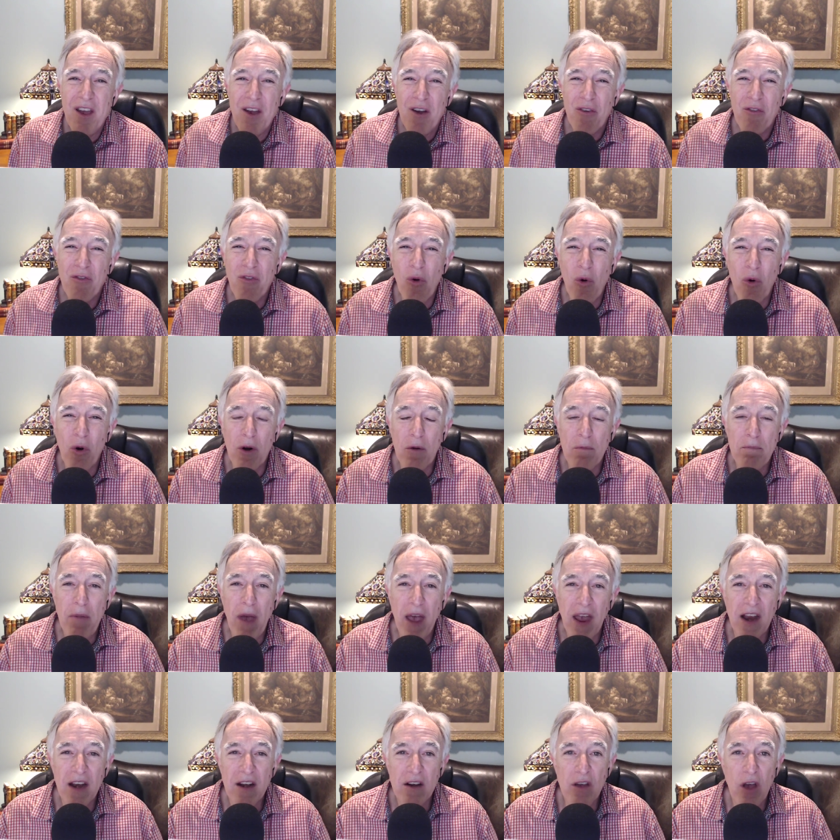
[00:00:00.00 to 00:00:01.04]
for
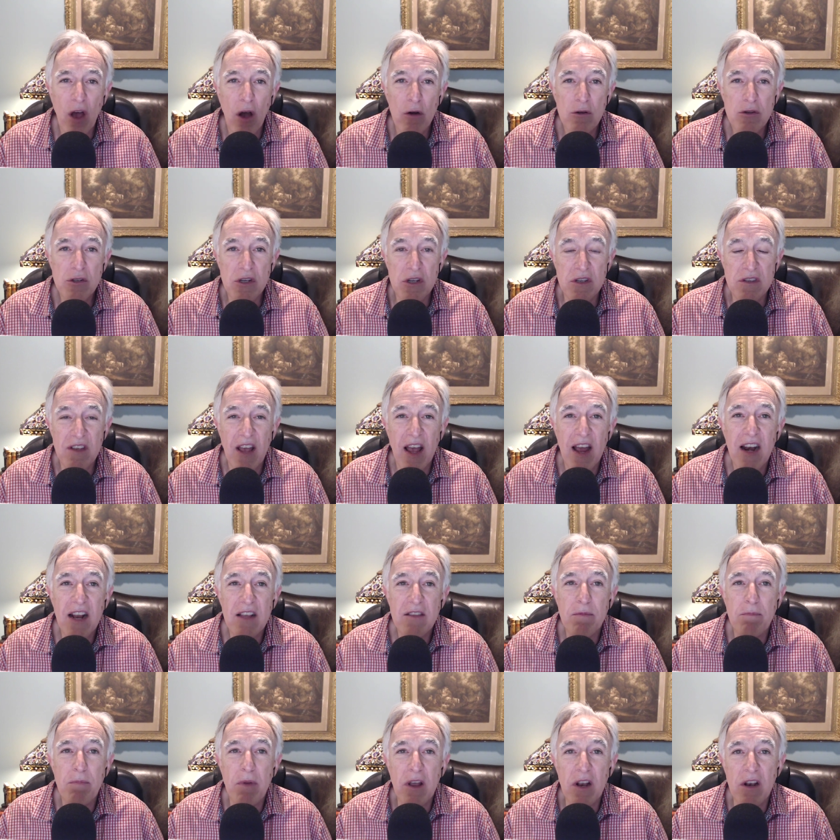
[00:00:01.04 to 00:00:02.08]
paid coaches, and
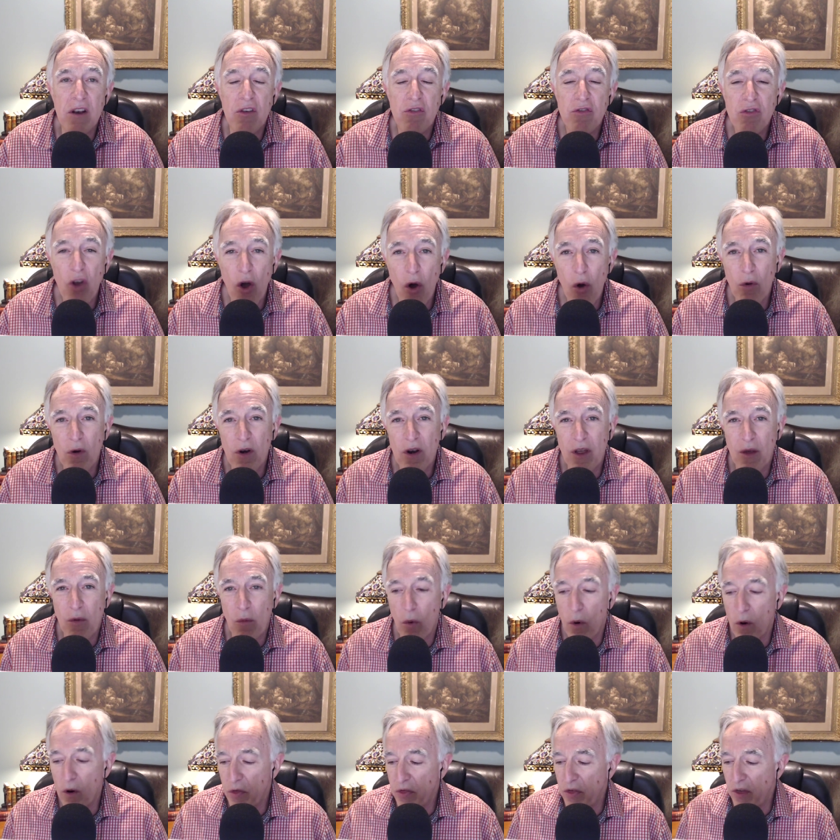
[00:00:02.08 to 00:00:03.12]
it's been totally
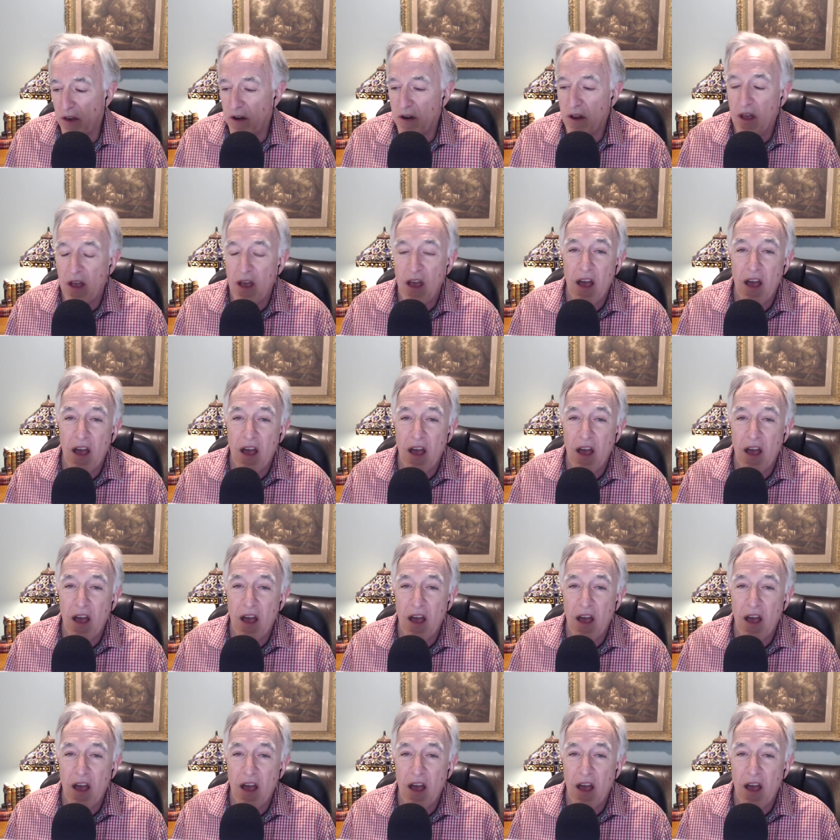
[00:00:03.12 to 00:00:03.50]
worth it.